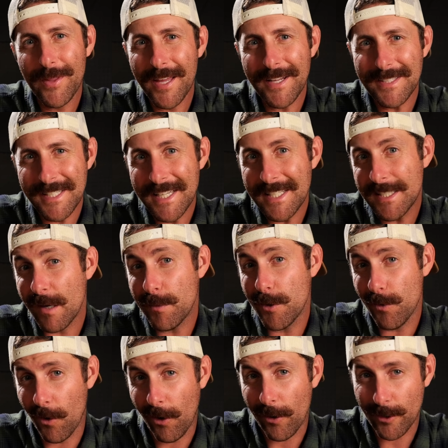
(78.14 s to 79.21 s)
with a
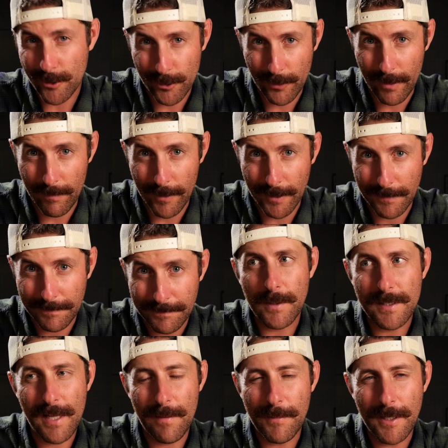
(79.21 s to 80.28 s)
DWR treatment. What
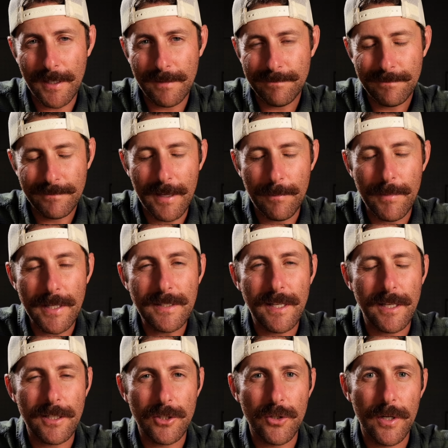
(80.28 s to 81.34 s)
does that mean? It means
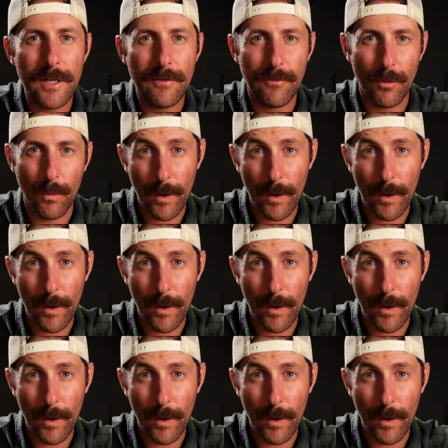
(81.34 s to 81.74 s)
that it's treated for